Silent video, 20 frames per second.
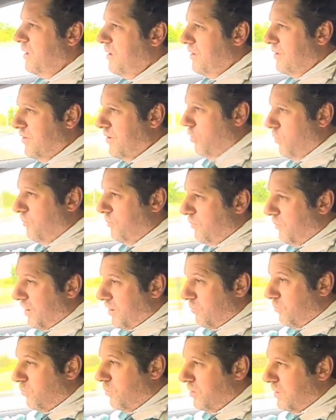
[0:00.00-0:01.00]
So what I
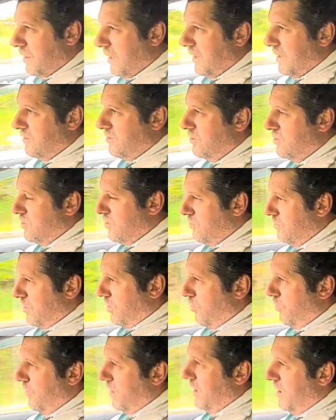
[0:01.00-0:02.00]
would like to do,
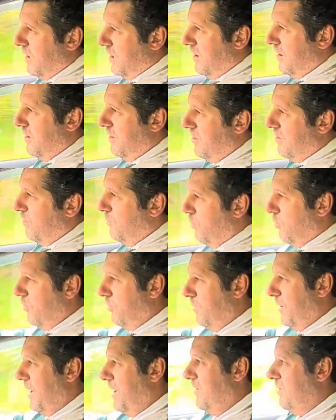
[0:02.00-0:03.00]
though, is the
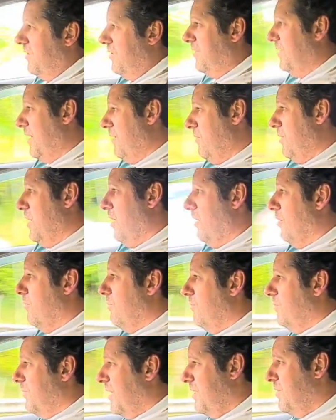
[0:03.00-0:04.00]
motorway exits down here.
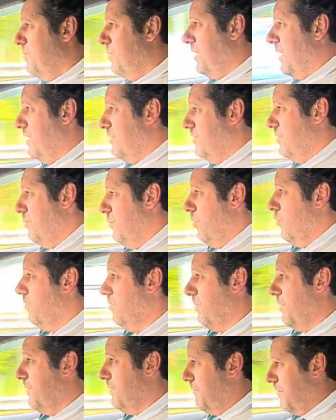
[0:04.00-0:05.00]
Let's pull onto the
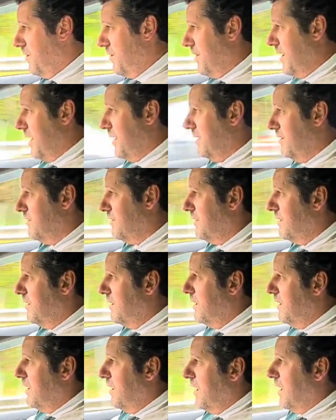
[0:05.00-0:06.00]
motorway for a second
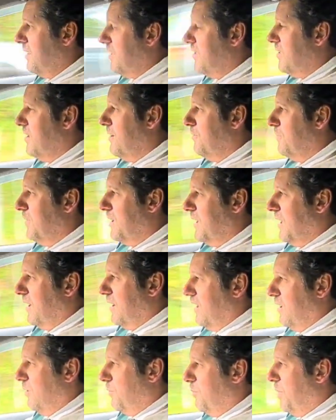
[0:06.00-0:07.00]
and see if we can get
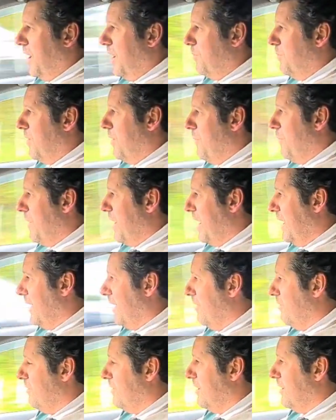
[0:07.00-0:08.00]
an old pop or a bang
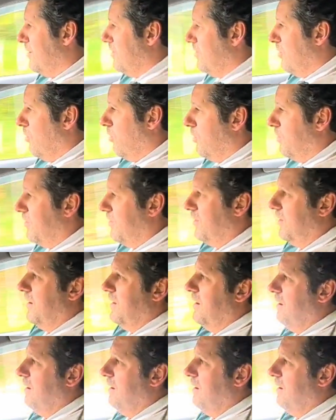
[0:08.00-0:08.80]
out of the exhaust.